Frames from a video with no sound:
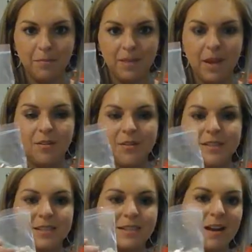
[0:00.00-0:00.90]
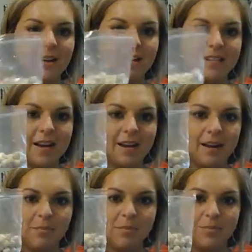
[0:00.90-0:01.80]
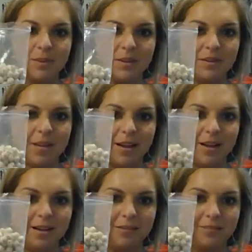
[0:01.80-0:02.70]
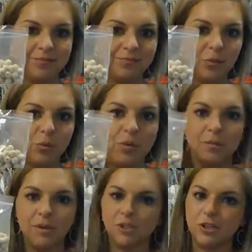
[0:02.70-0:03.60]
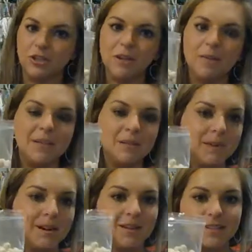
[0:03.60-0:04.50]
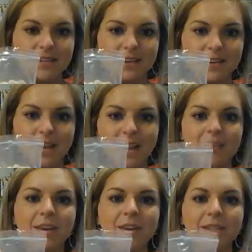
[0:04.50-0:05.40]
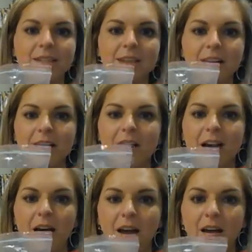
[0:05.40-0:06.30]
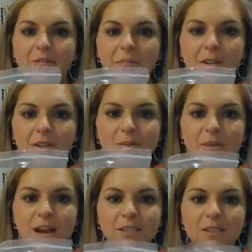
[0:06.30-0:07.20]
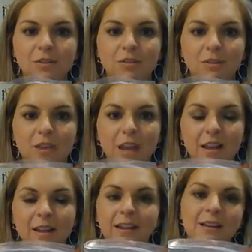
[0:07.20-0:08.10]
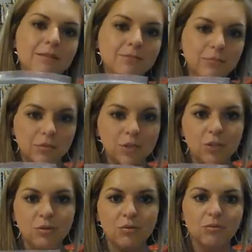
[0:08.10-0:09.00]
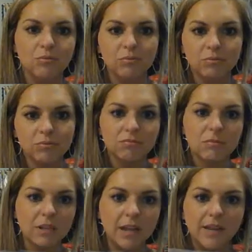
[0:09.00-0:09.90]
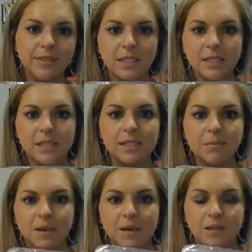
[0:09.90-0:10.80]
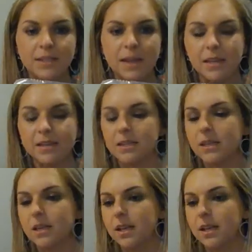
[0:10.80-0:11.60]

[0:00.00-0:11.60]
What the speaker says: Now this is not going to take up the, one picture, I mean depending on the size of your canvas. So this will last you a few, like 2-3 canvases depending on the size.